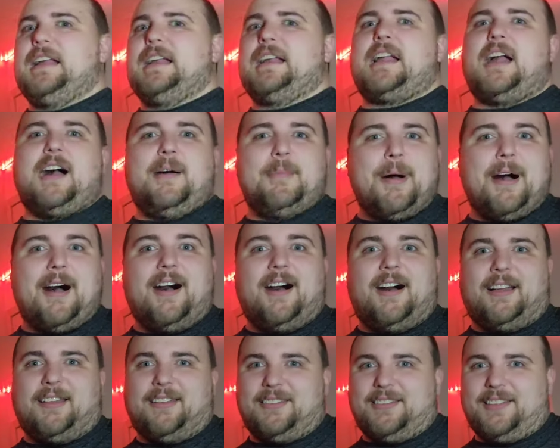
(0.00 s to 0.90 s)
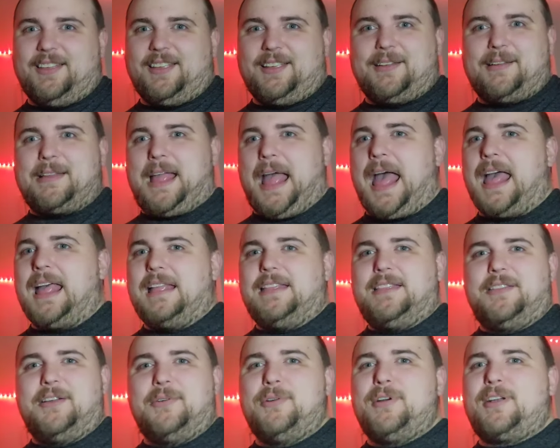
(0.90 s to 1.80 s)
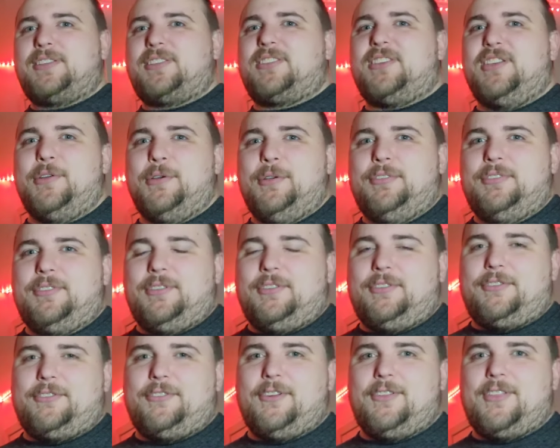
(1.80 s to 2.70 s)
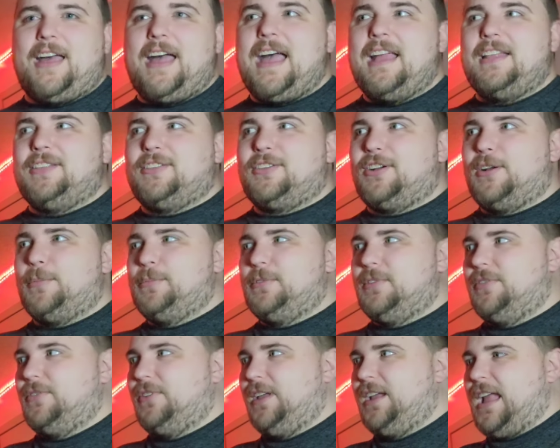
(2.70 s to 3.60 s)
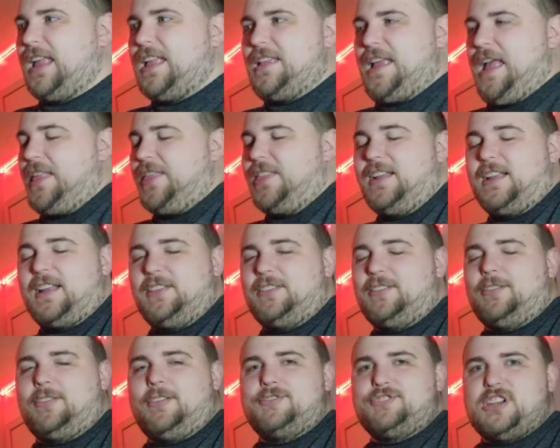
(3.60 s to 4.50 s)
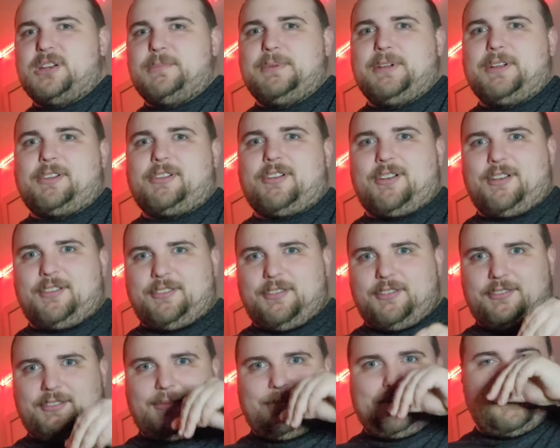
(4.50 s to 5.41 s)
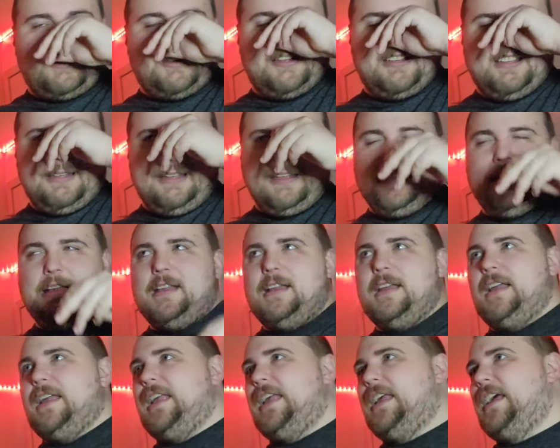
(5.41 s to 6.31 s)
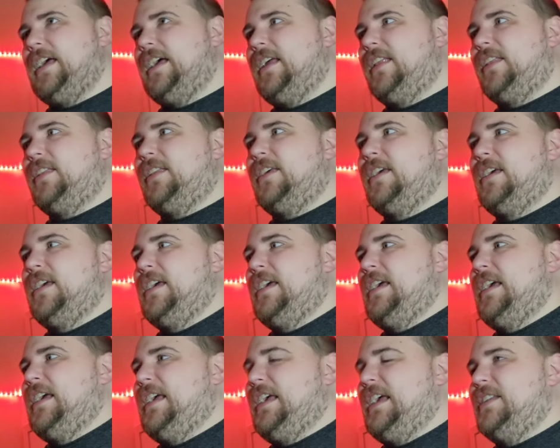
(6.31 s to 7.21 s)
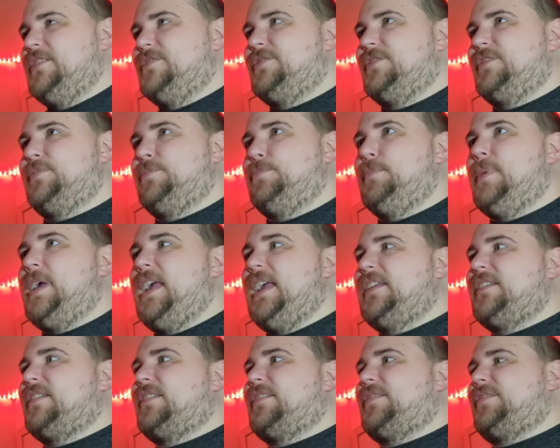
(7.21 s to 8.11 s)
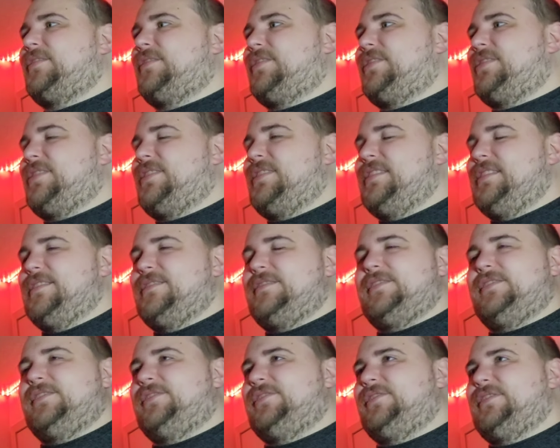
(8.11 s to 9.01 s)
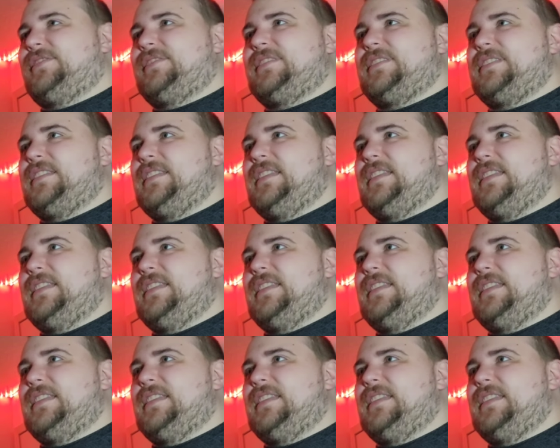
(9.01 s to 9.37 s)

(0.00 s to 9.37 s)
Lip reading: come on, like, no excuses for that in terms of like, I think it's a legitimate criticism. And it just makes, just,